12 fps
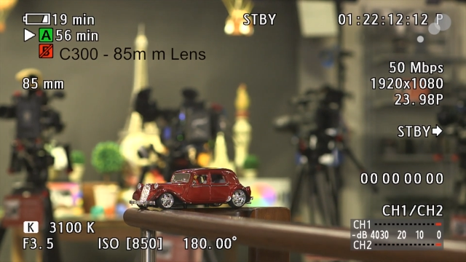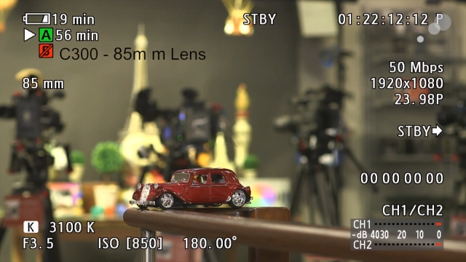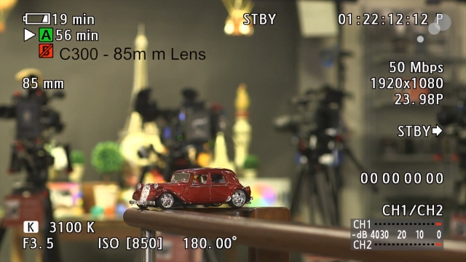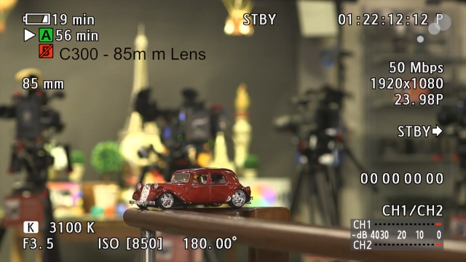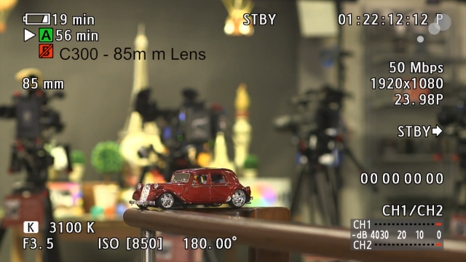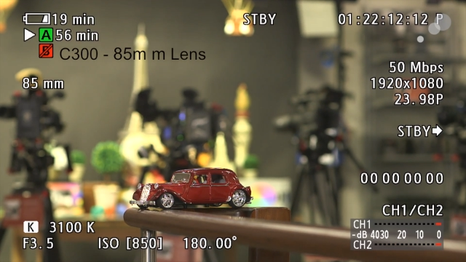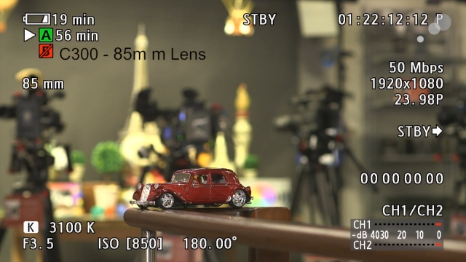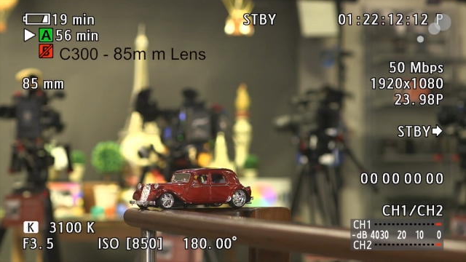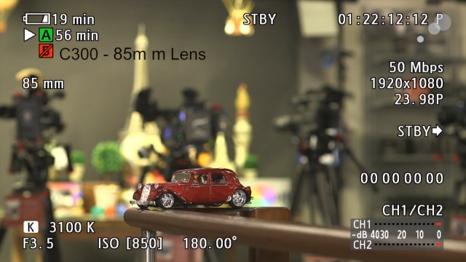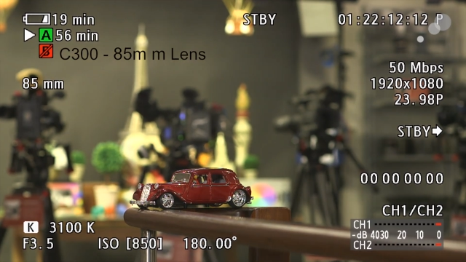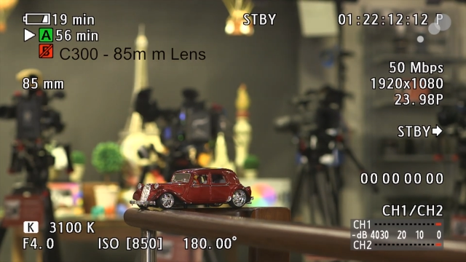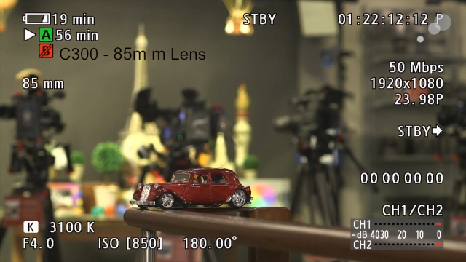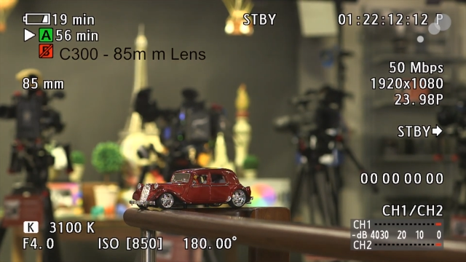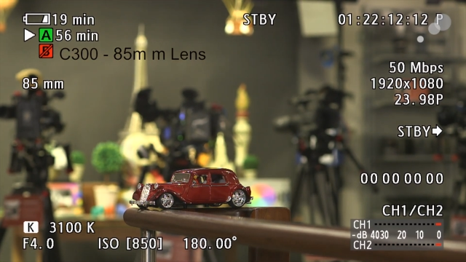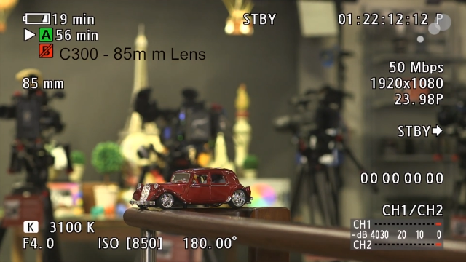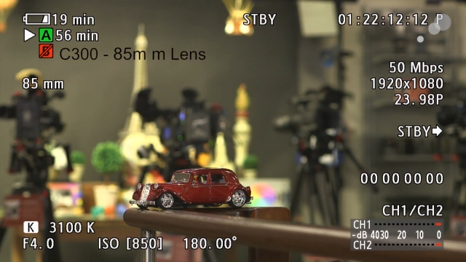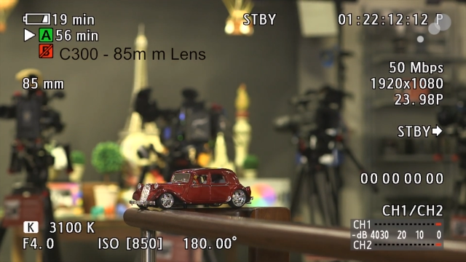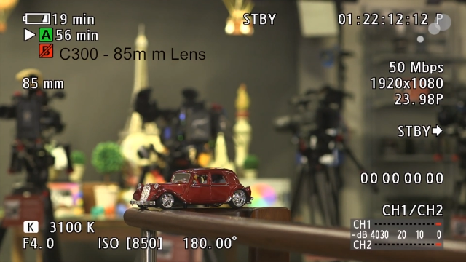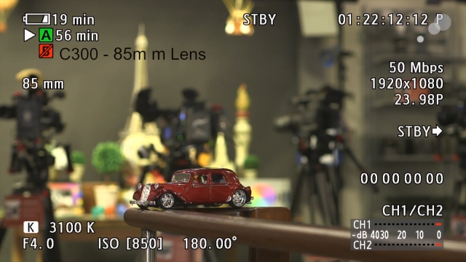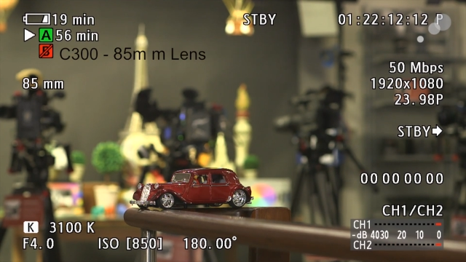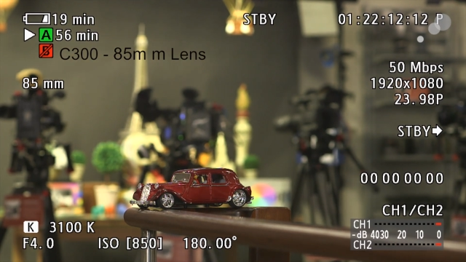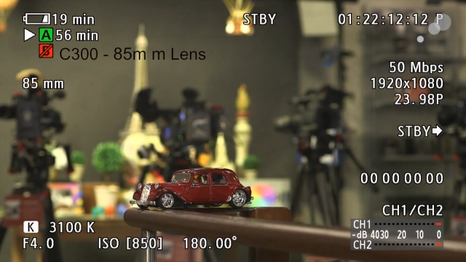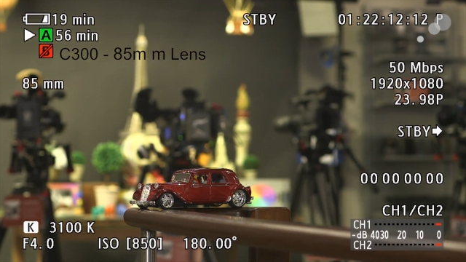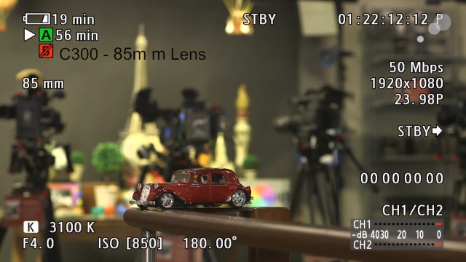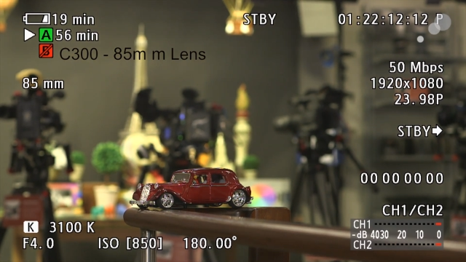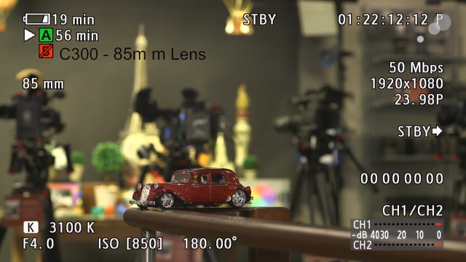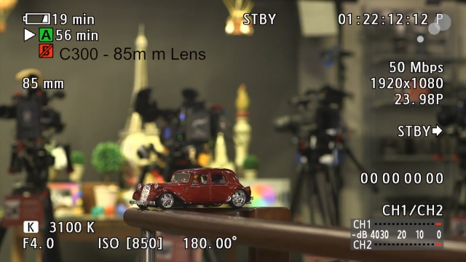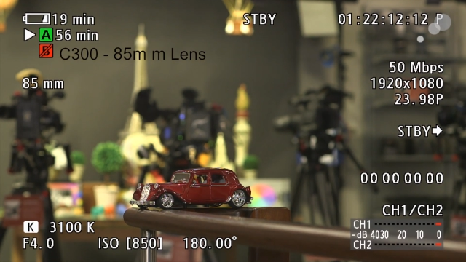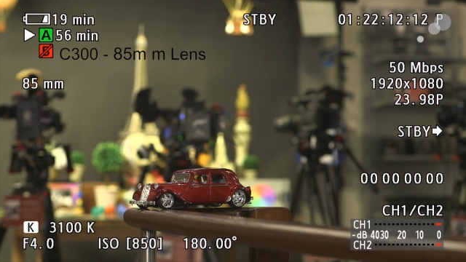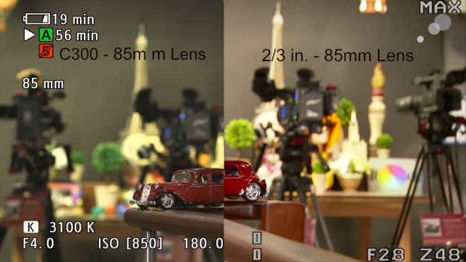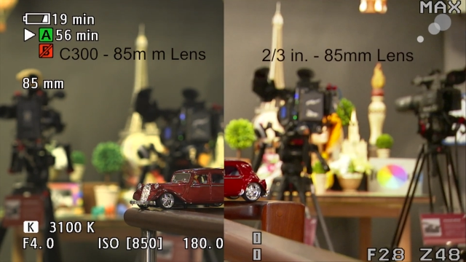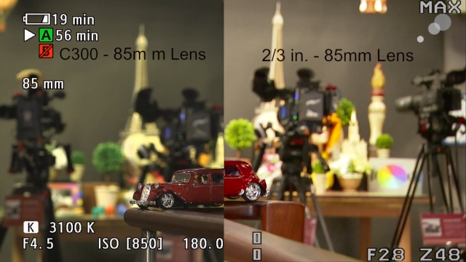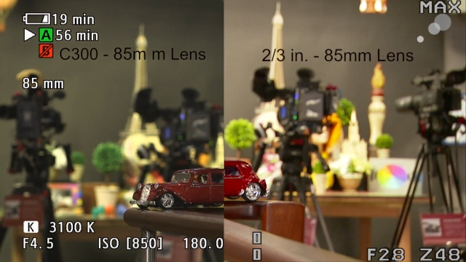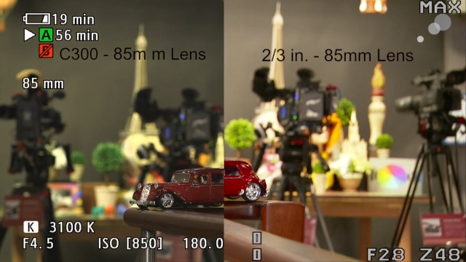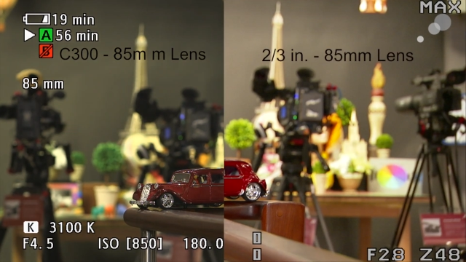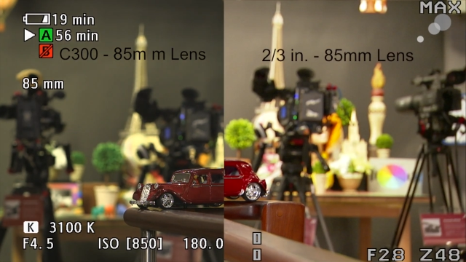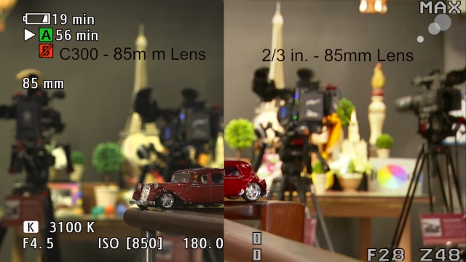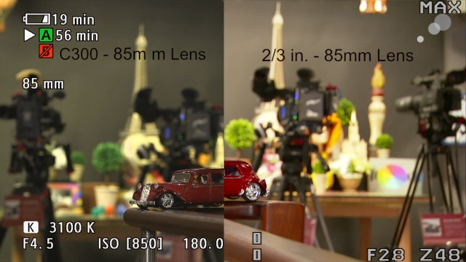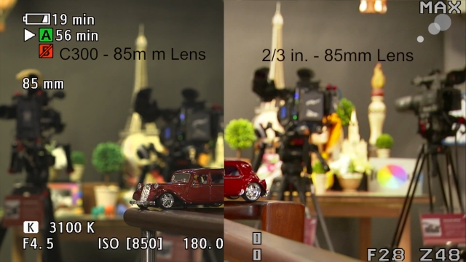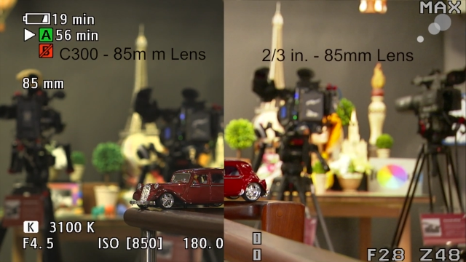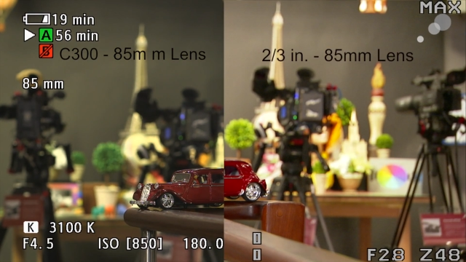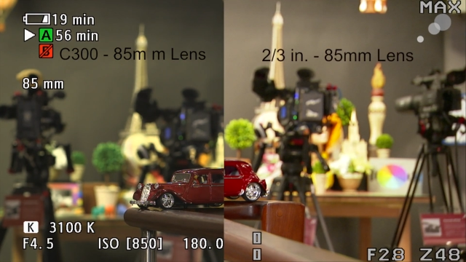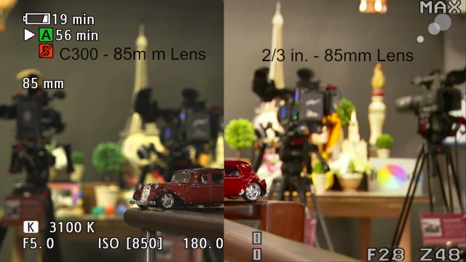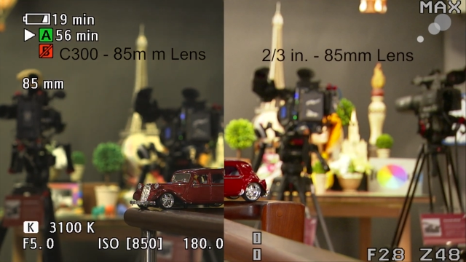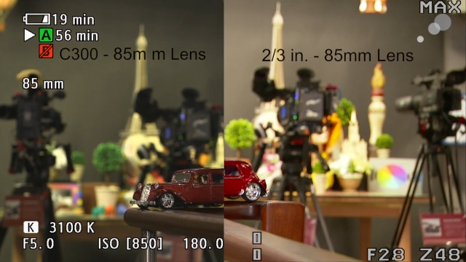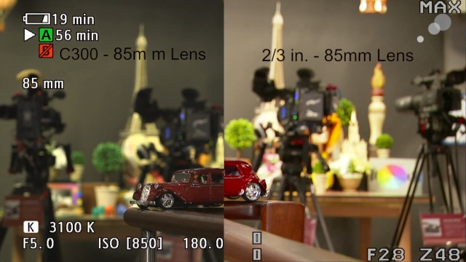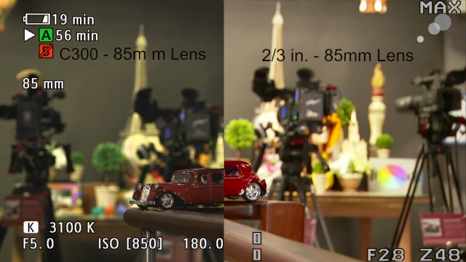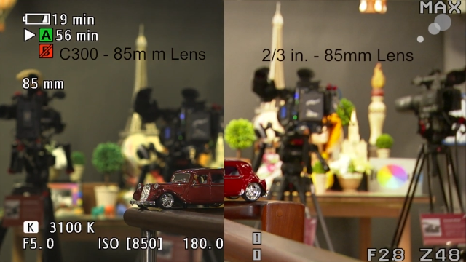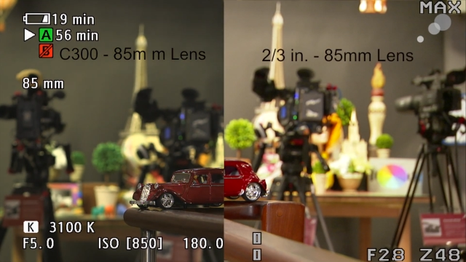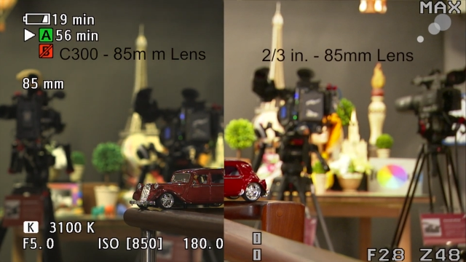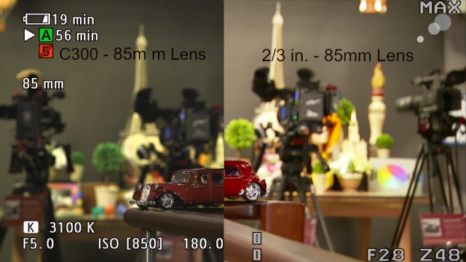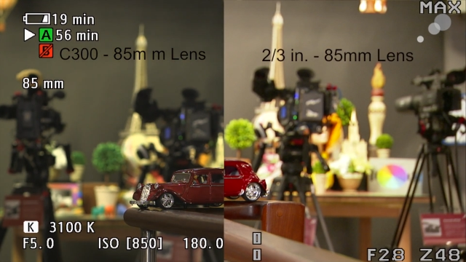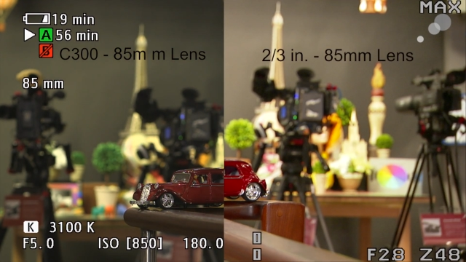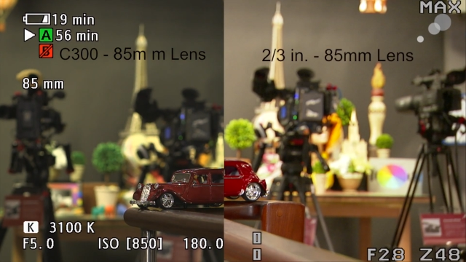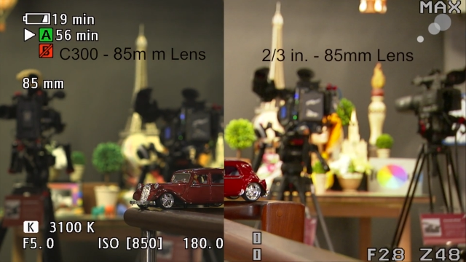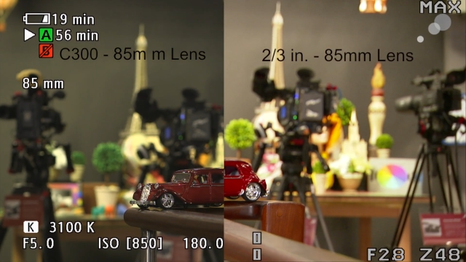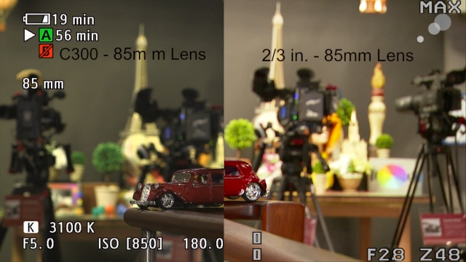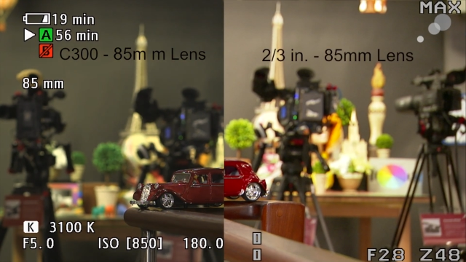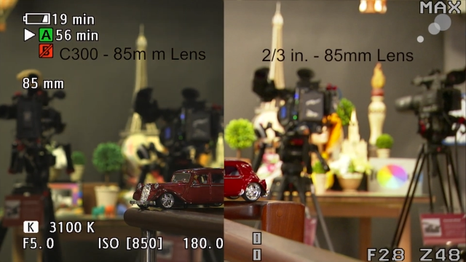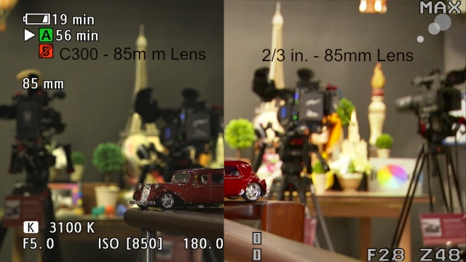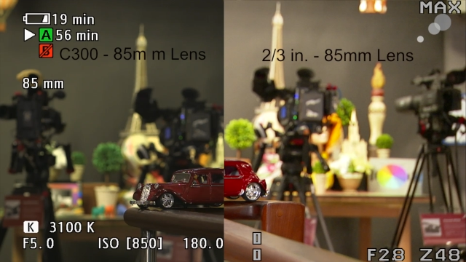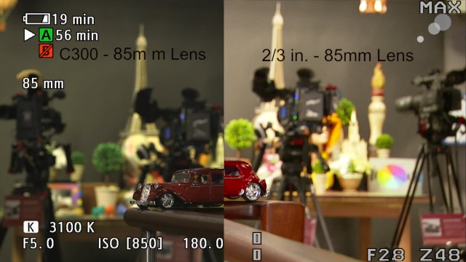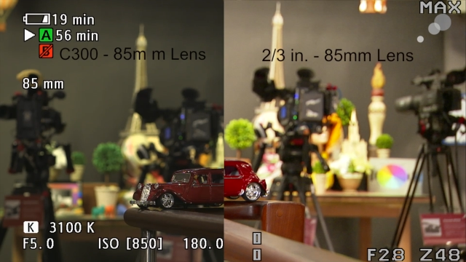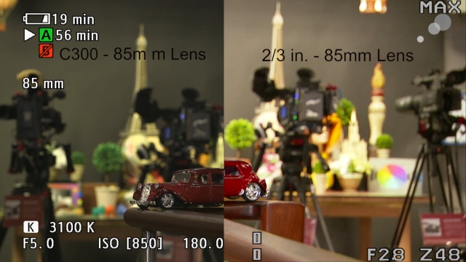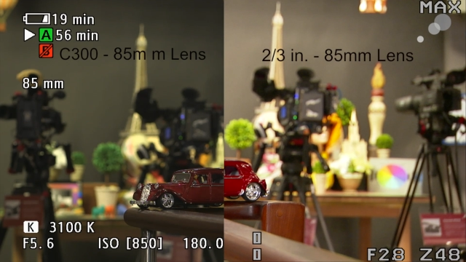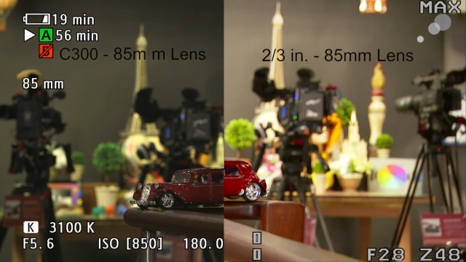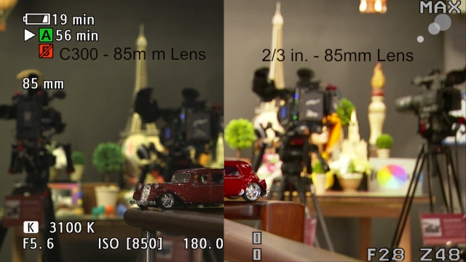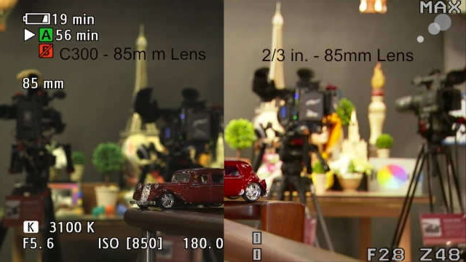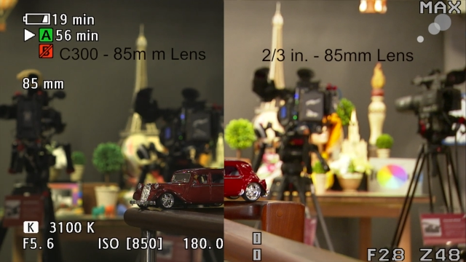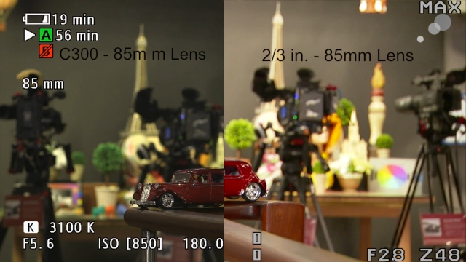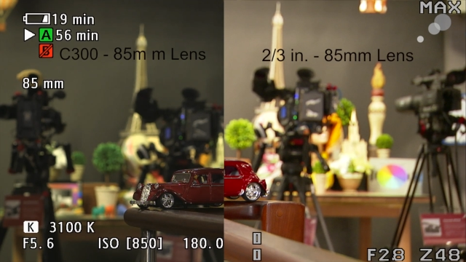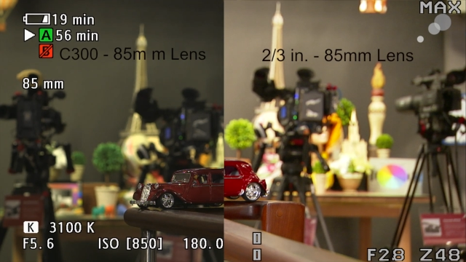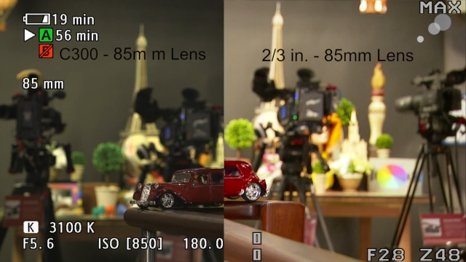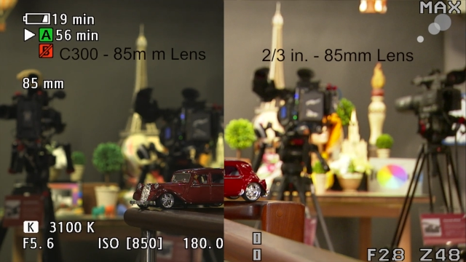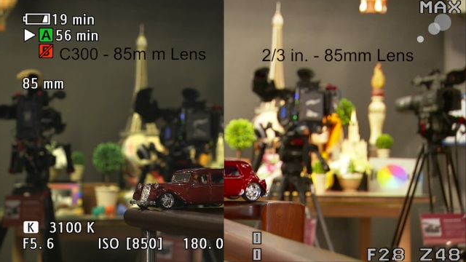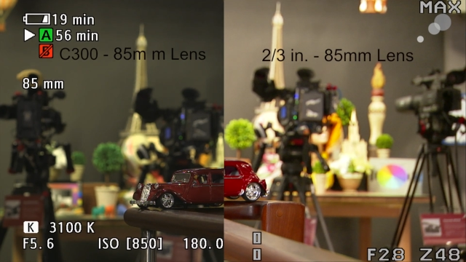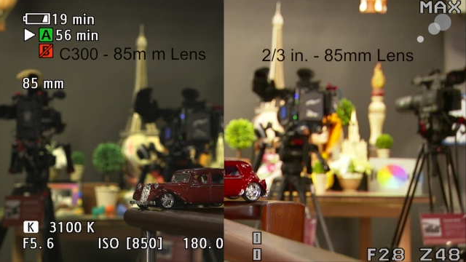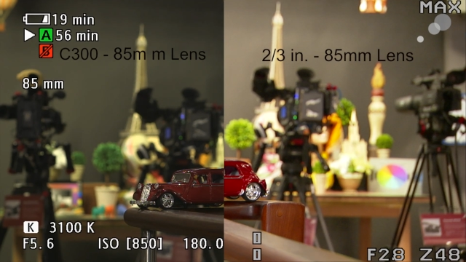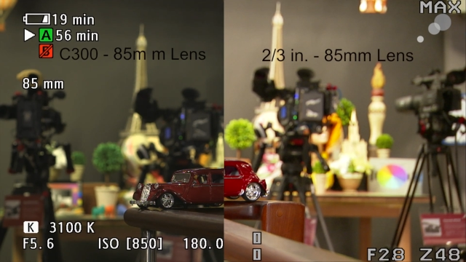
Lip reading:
[unreadable: no face in view]